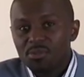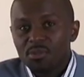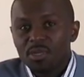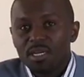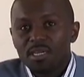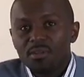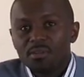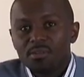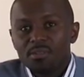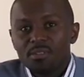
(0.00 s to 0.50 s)

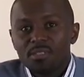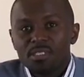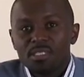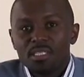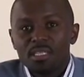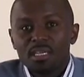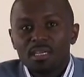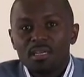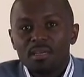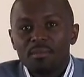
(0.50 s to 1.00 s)
trials,
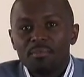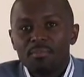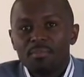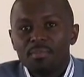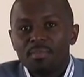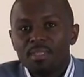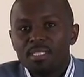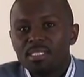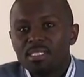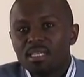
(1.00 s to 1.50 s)

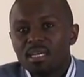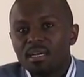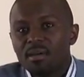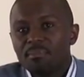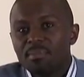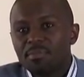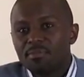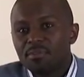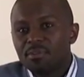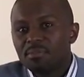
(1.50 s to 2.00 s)
these are
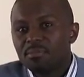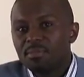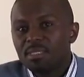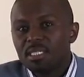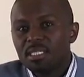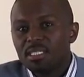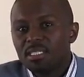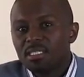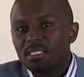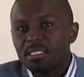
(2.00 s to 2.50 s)
performed
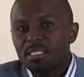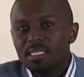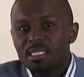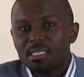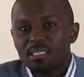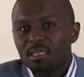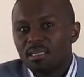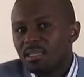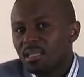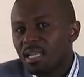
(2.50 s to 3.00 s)
in
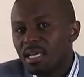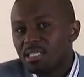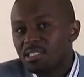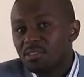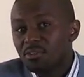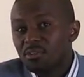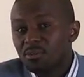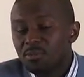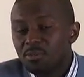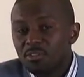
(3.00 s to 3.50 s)
larger
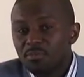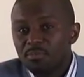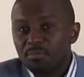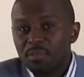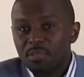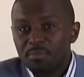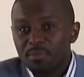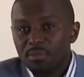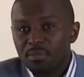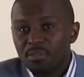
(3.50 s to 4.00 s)
groups of
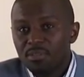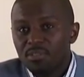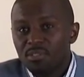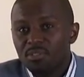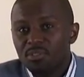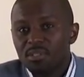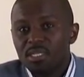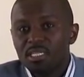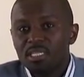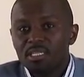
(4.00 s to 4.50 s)
people,
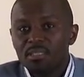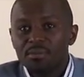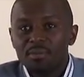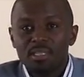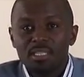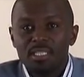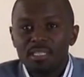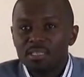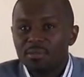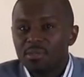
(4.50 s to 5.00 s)
usually
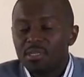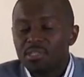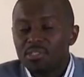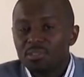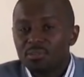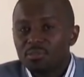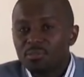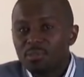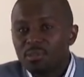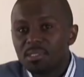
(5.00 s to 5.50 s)
in the range
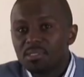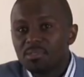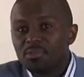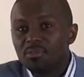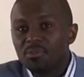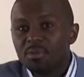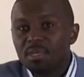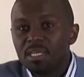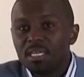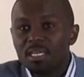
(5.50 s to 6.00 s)
of 20 to
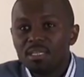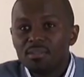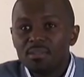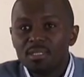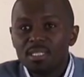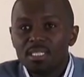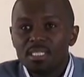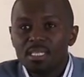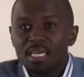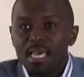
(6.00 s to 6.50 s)

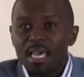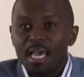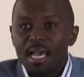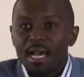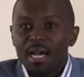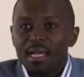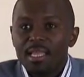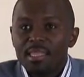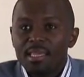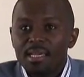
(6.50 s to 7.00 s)
300,
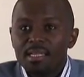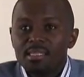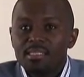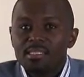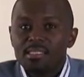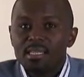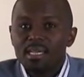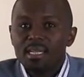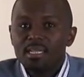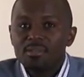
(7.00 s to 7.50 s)
and they are
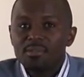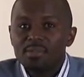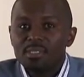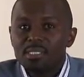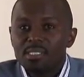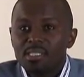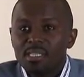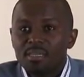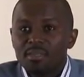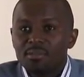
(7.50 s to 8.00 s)
designed to
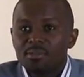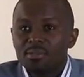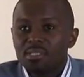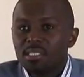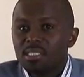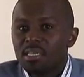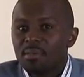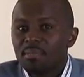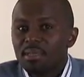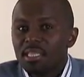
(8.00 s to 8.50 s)

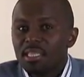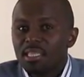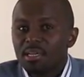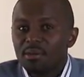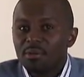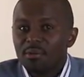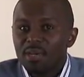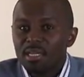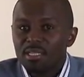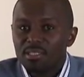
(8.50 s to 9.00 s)
determine the
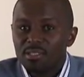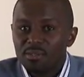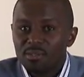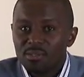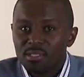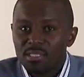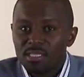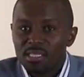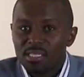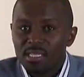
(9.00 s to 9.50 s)
correct
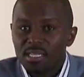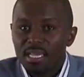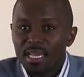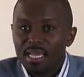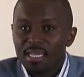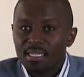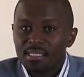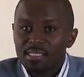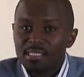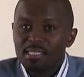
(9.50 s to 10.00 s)
dosing
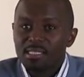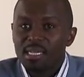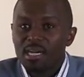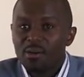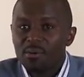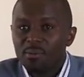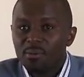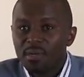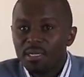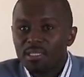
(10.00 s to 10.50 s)
and assess
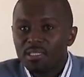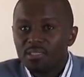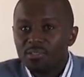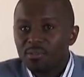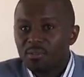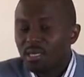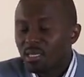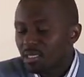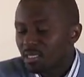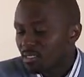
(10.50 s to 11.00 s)
how well the
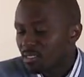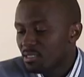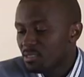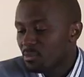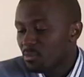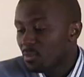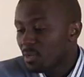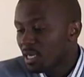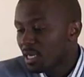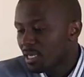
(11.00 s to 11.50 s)
drugs
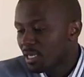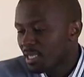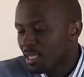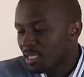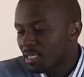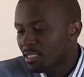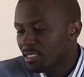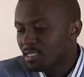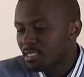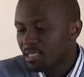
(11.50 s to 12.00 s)
work,
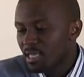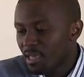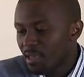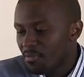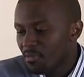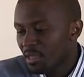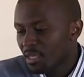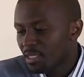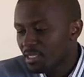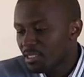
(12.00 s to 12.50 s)
that is,
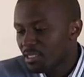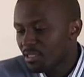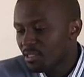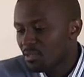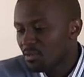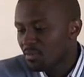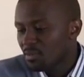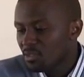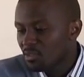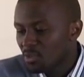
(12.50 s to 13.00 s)
efficacy
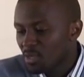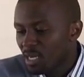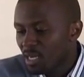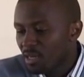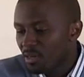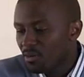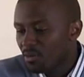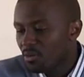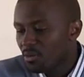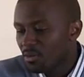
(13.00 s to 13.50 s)
of the
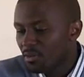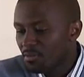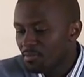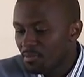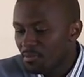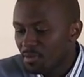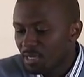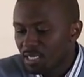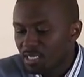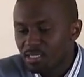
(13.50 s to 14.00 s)
drug or of the
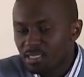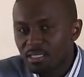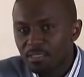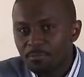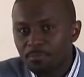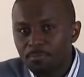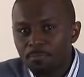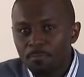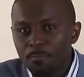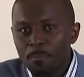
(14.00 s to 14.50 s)

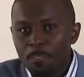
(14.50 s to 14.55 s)
vaccine.